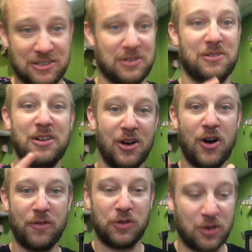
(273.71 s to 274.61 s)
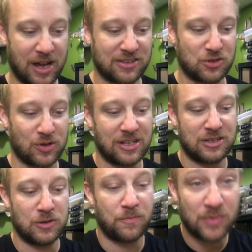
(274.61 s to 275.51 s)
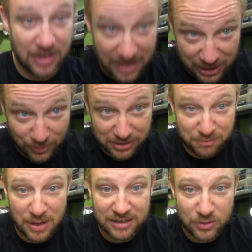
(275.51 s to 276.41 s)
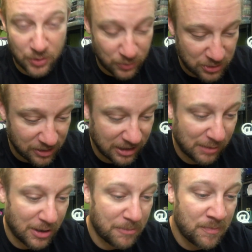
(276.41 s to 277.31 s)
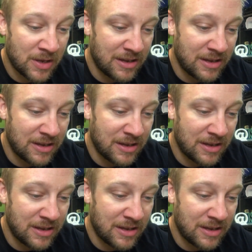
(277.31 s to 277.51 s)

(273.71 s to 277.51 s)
So hopefully you guys enjoy that too. Anyways, back to what we're talking about.